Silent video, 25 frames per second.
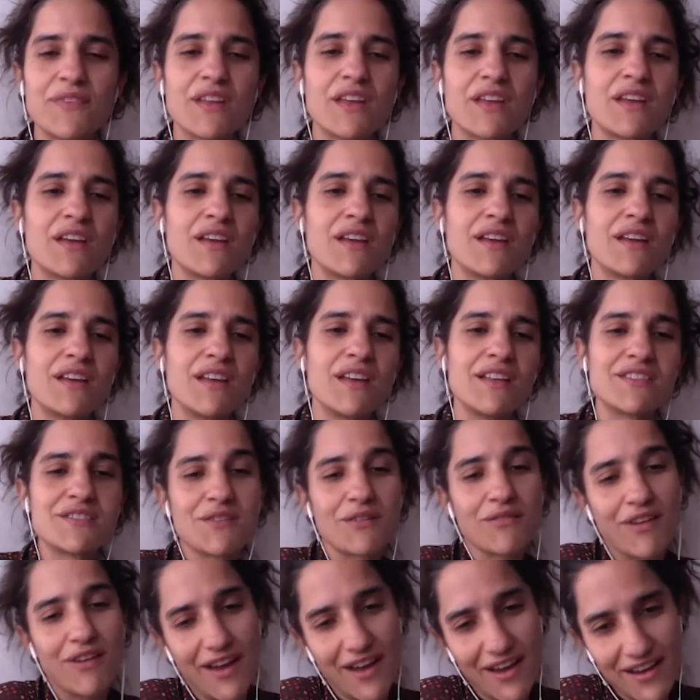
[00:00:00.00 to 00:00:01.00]
It's
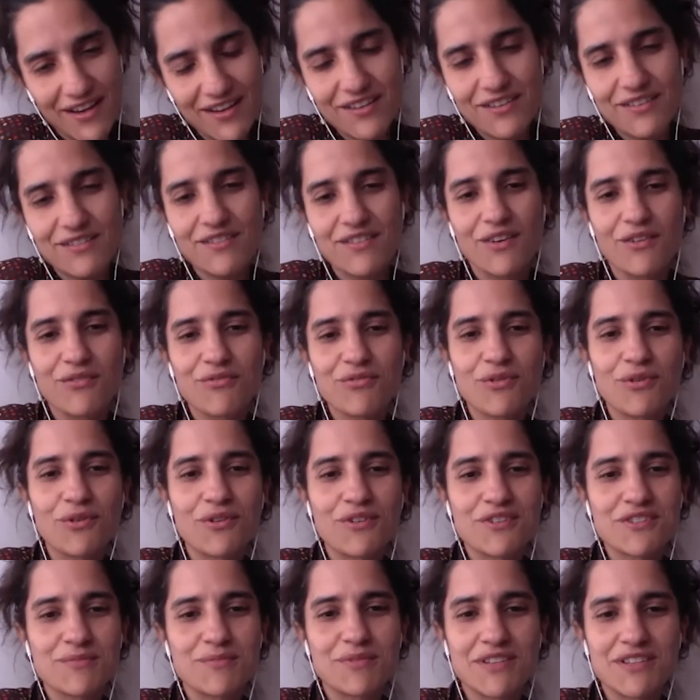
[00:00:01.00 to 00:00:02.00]
online, of
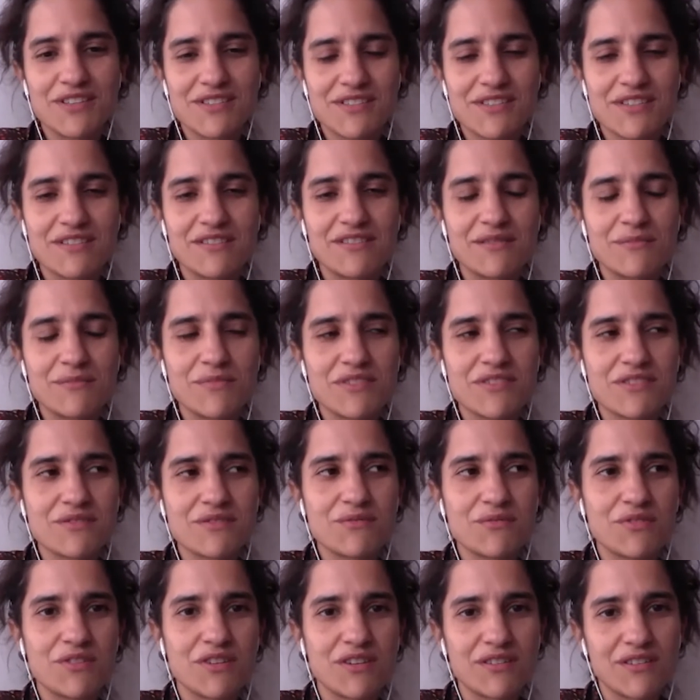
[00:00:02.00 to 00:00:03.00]
course, because here in
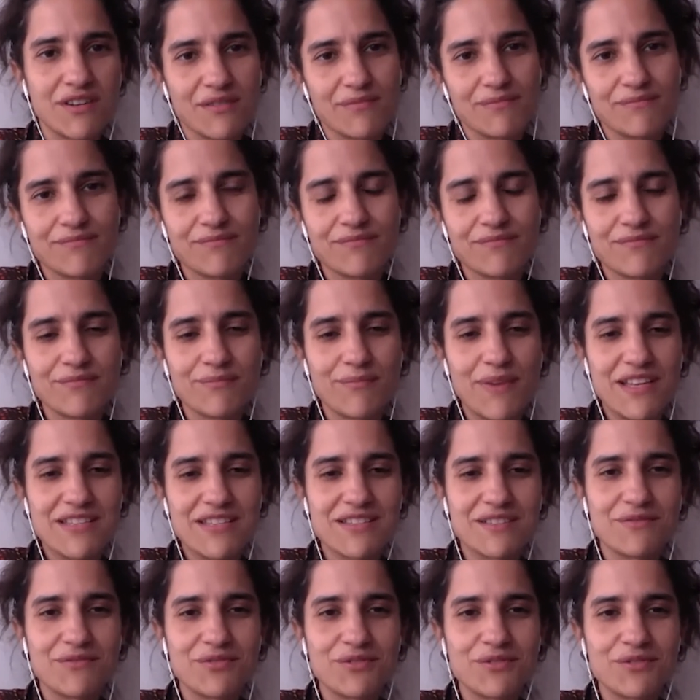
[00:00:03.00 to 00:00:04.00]
Brazil we are
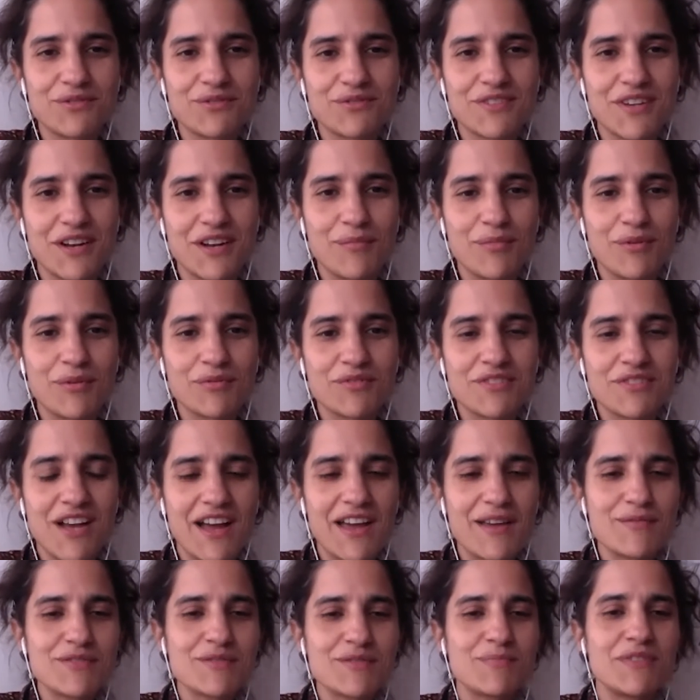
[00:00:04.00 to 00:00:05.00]
passing through terrible
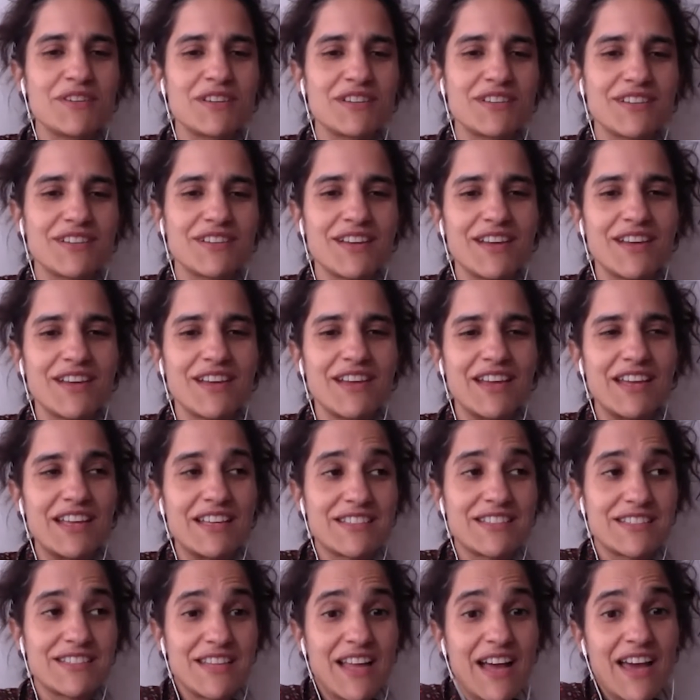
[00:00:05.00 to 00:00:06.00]
times, but
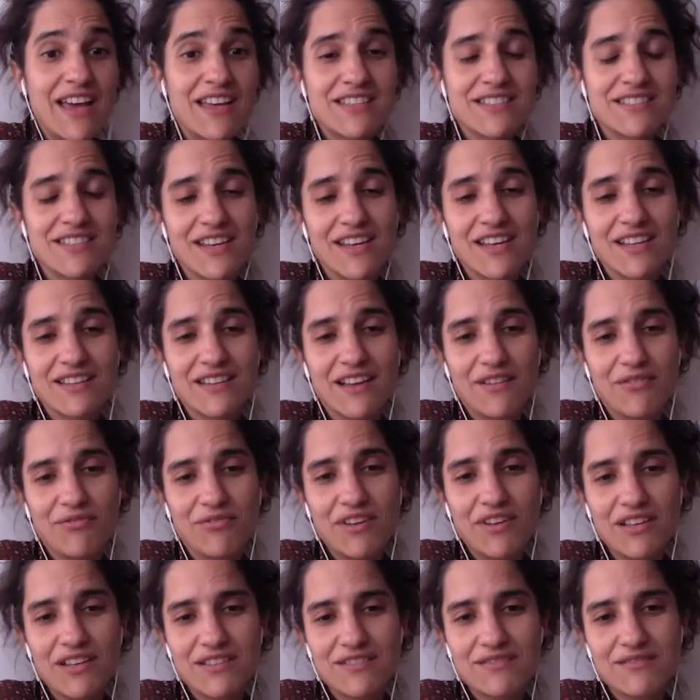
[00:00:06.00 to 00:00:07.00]
it's nice that I
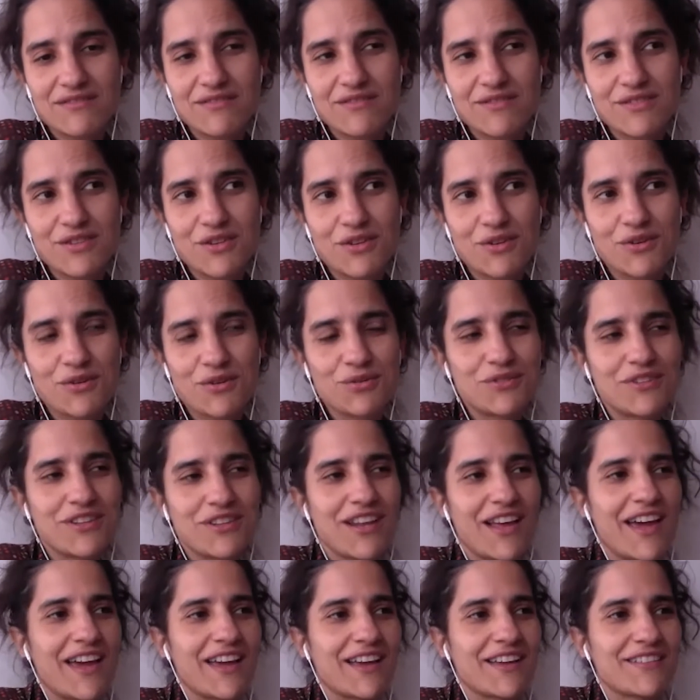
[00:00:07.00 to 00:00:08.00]
think could
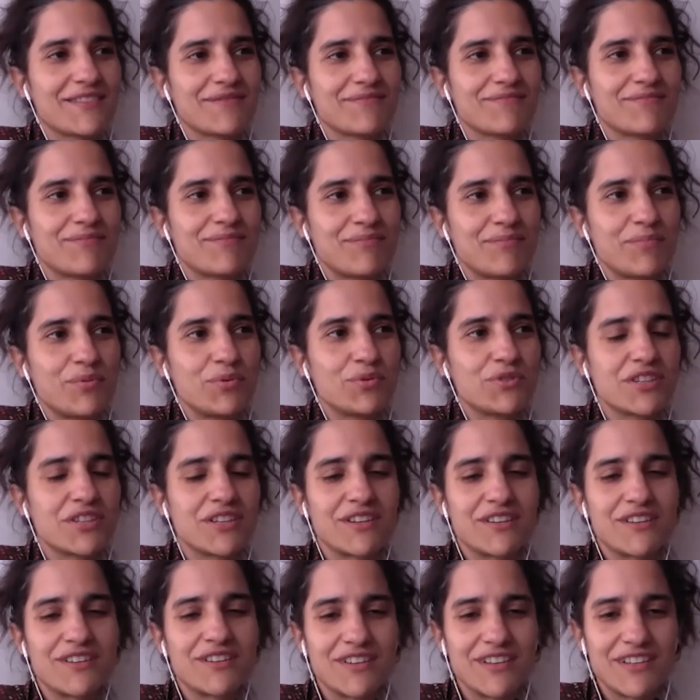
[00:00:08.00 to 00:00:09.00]
like put
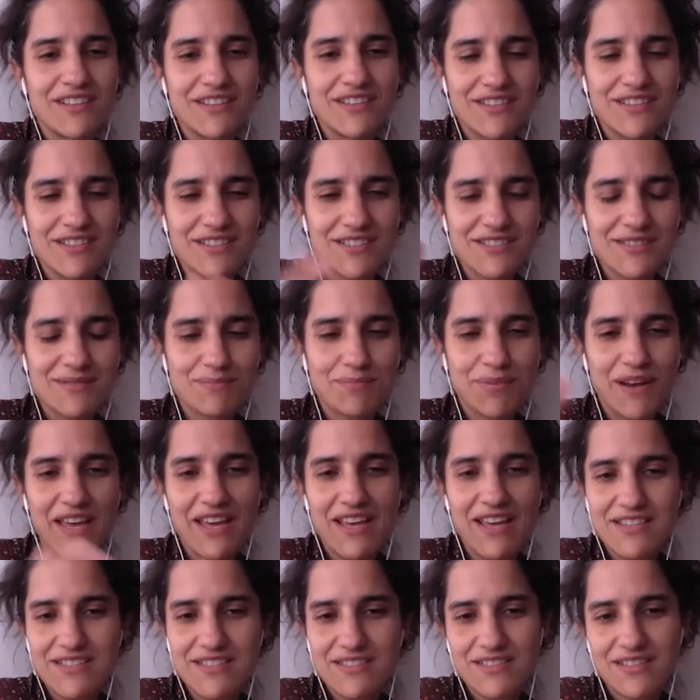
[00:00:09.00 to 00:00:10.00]
her in this
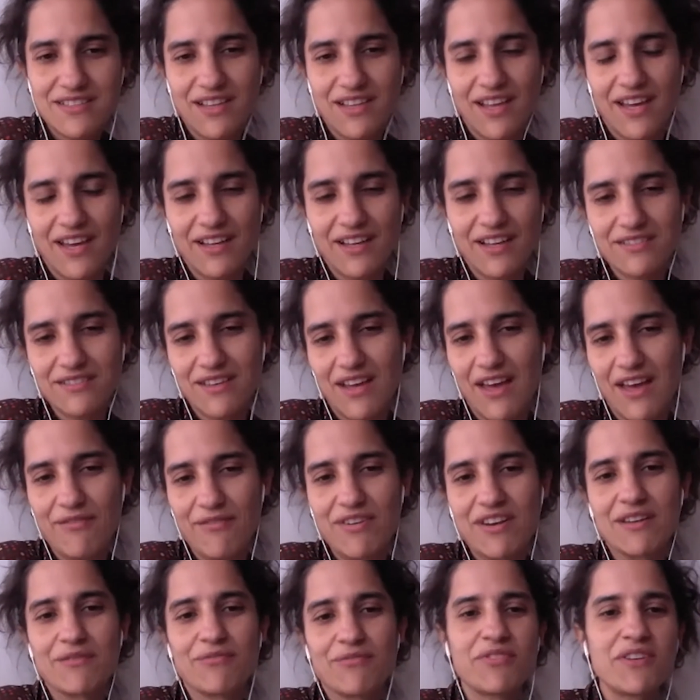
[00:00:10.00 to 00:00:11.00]
place, like
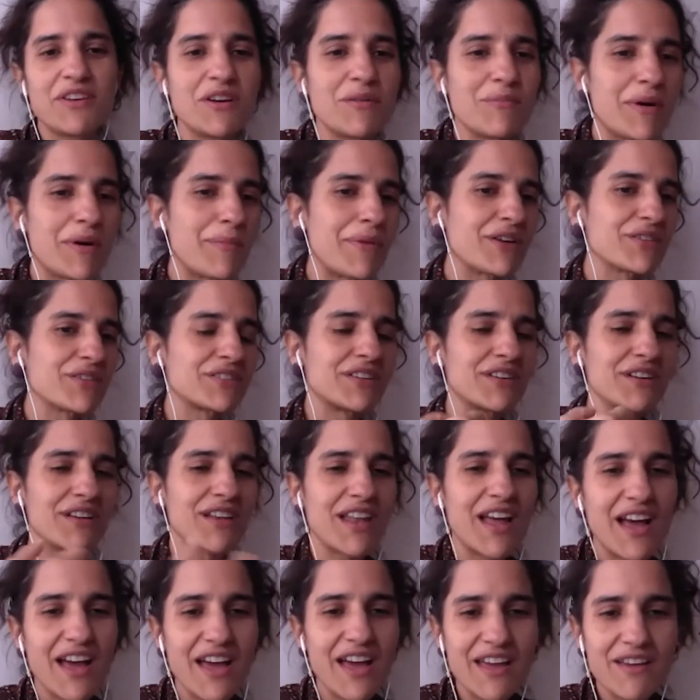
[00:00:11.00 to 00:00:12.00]
having a film about her
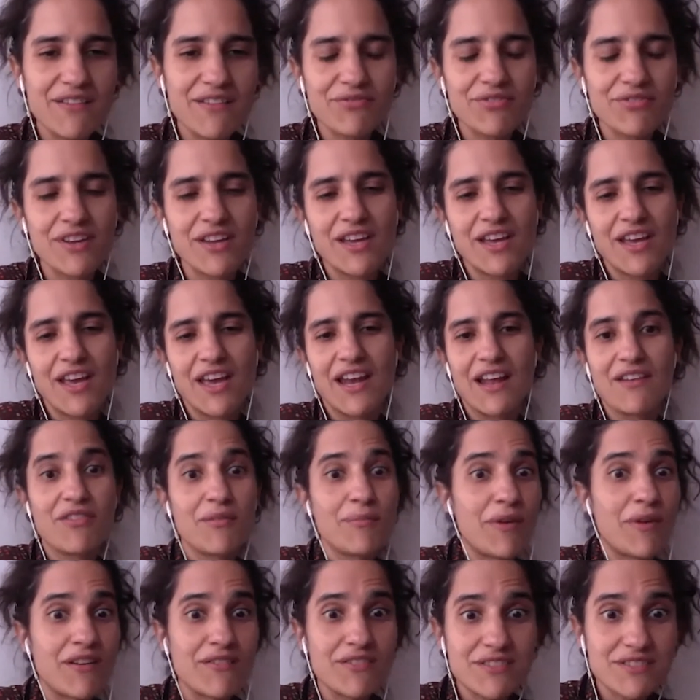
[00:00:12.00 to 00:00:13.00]
life, and
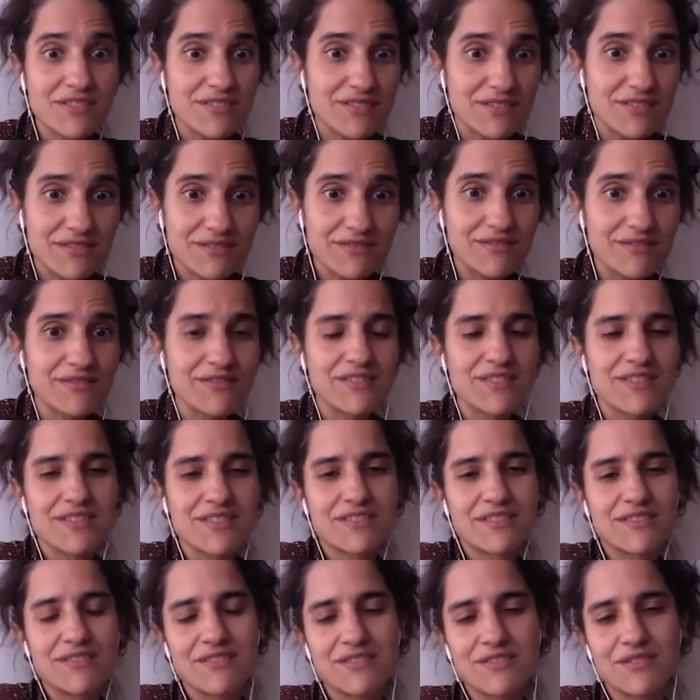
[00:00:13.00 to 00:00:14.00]
everybody
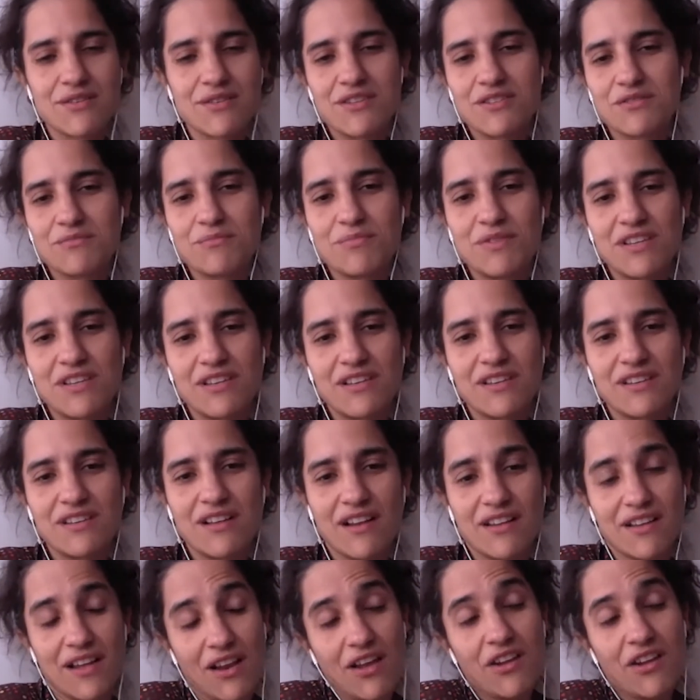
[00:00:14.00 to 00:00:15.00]
is going to be,
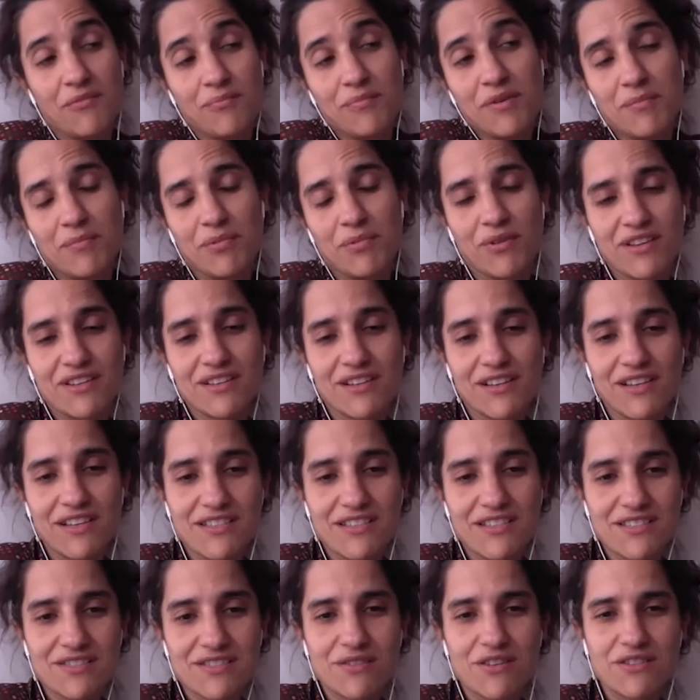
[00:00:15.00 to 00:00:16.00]
a lot of people at
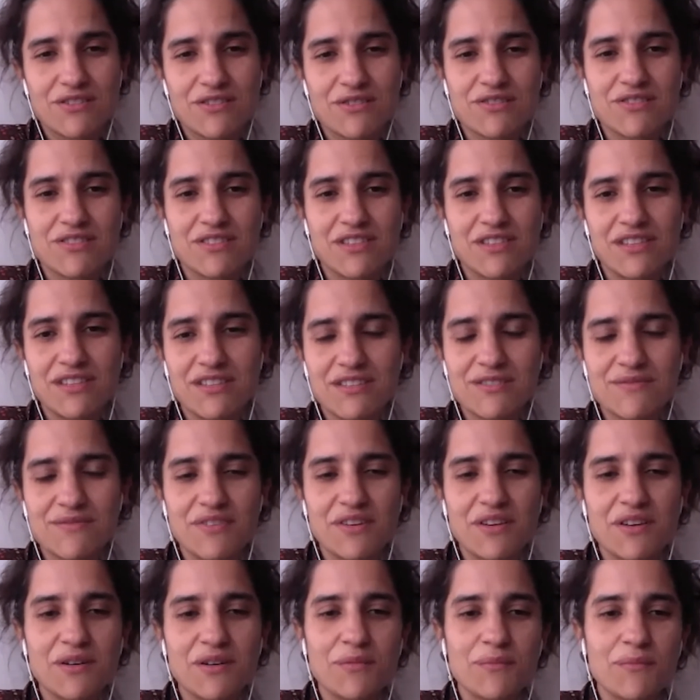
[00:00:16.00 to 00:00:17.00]
least, going to see this
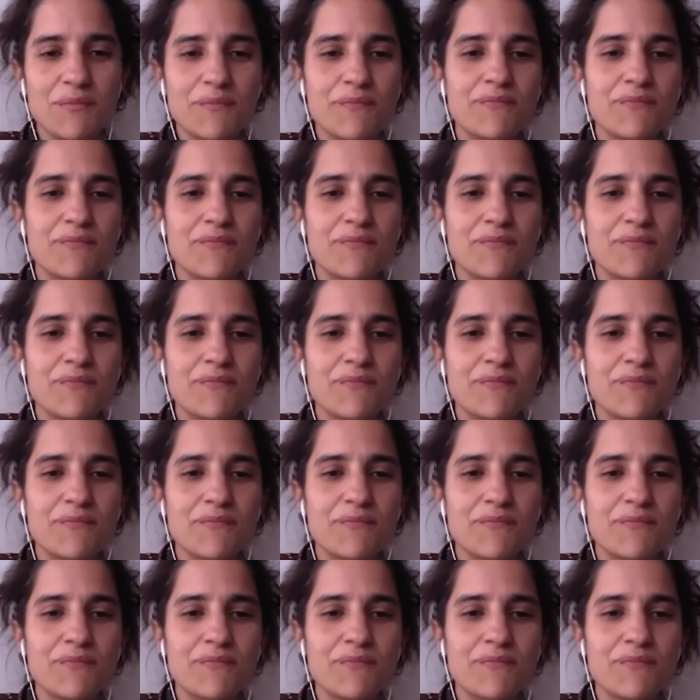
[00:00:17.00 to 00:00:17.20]
film.